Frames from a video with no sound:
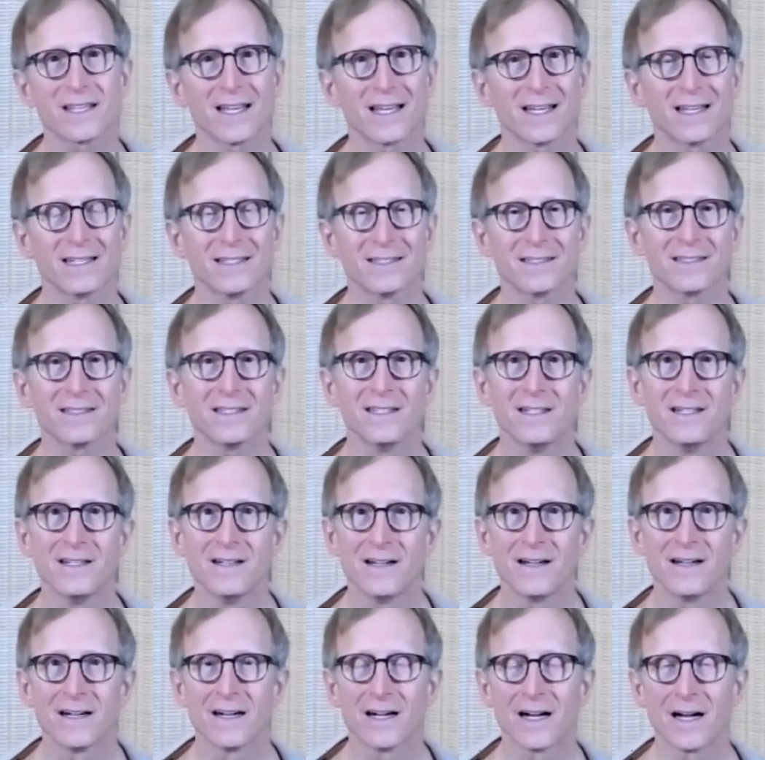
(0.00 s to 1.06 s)
And
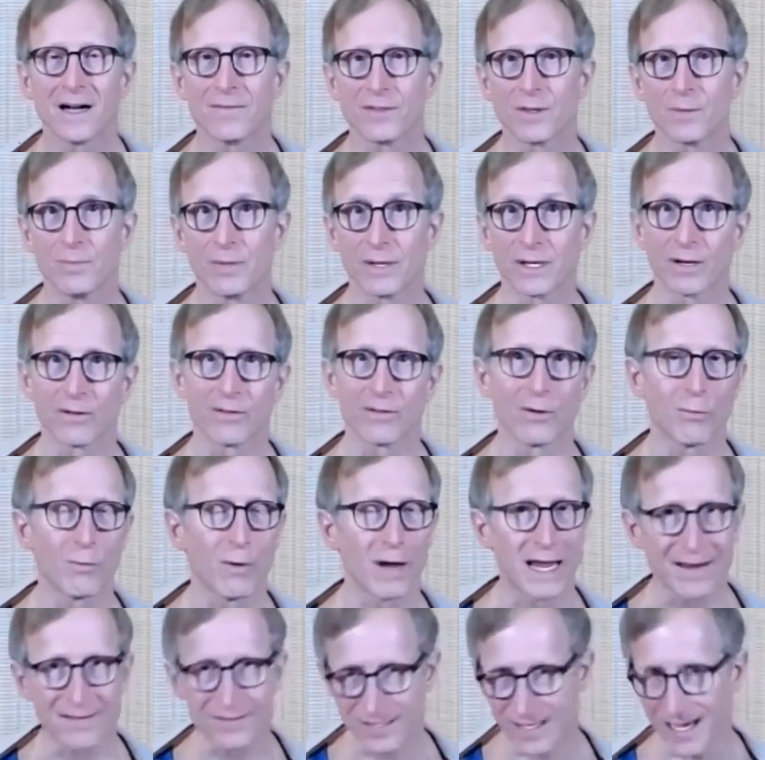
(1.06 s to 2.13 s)
um, the bigger the
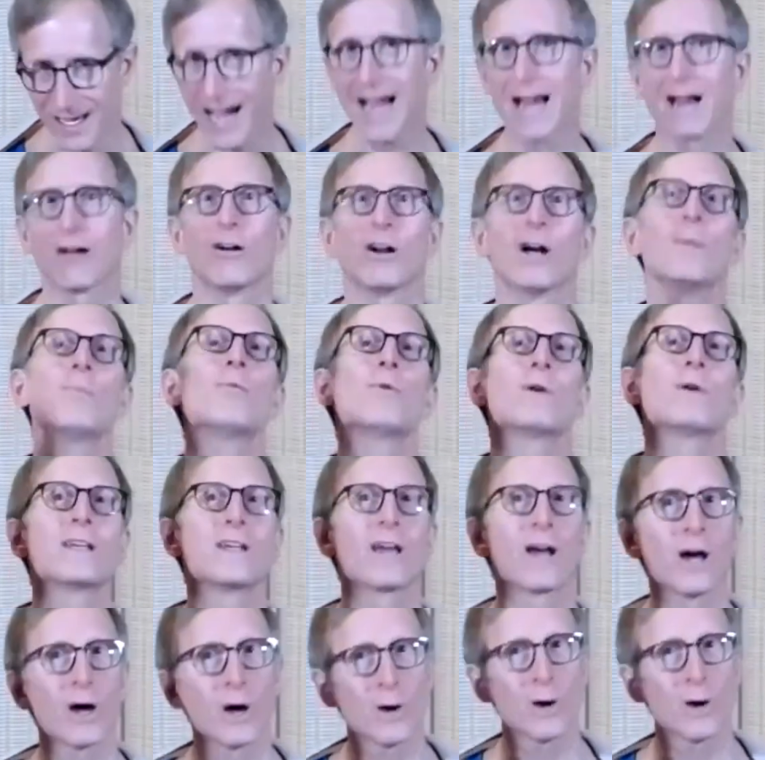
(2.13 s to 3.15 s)
waves, the higher up we go,